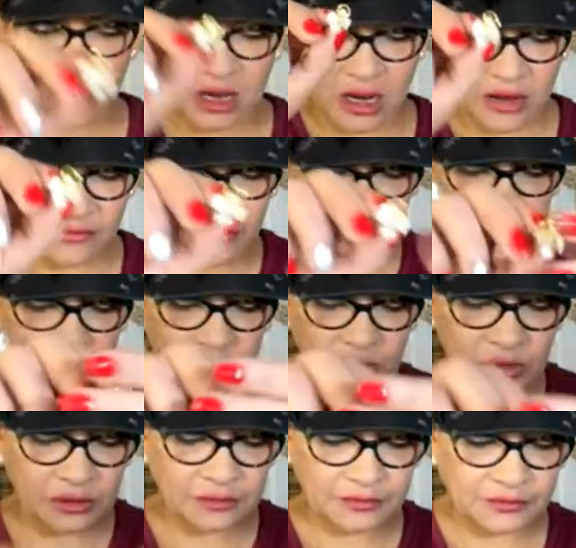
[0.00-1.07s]
I have this
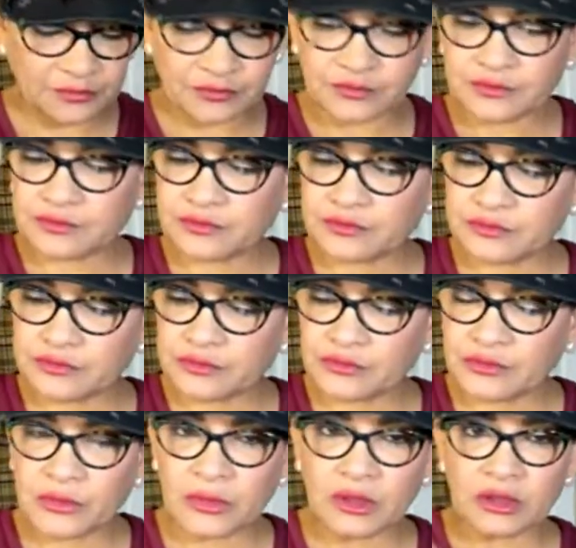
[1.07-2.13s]
one,
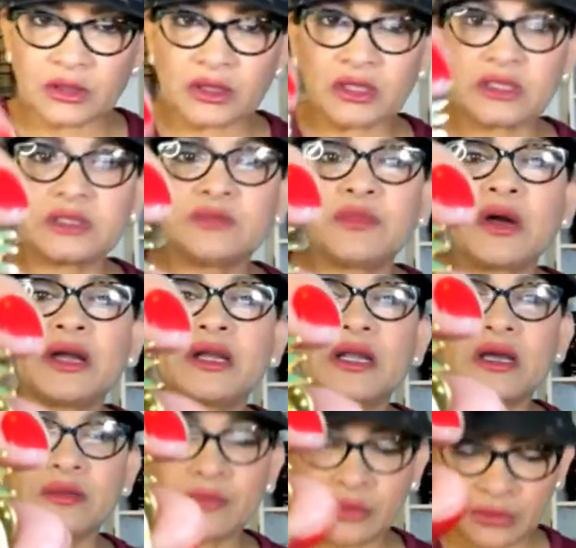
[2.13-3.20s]
this
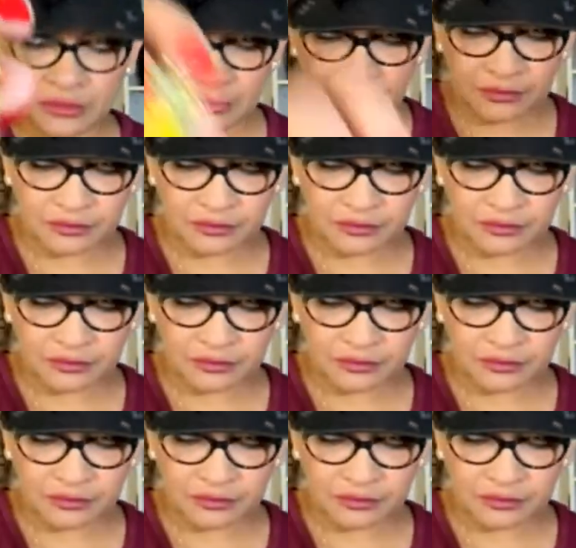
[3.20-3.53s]
pineapple,